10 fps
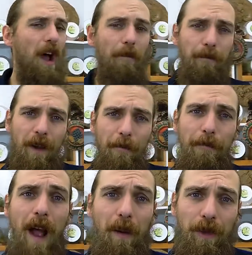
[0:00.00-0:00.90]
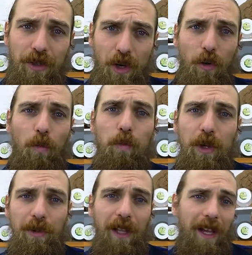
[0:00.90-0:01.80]
tough, fibrous,
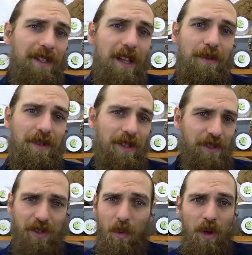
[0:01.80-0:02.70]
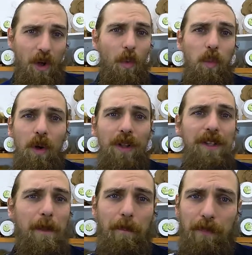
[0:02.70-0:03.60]
root-like substances. So
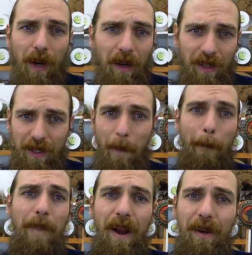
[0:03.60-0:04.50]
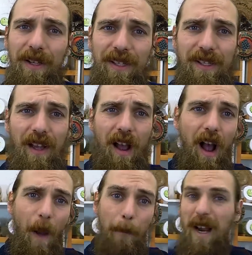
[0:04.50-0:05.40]
woods, barks, berries,
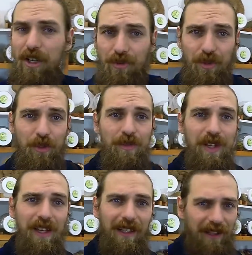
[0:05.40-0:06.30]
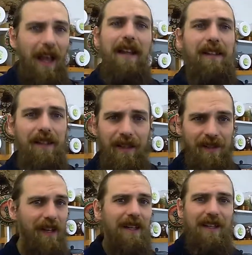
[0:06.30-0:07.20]
mushrooms,
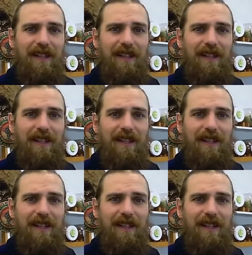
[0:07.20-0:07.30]
lichens, any of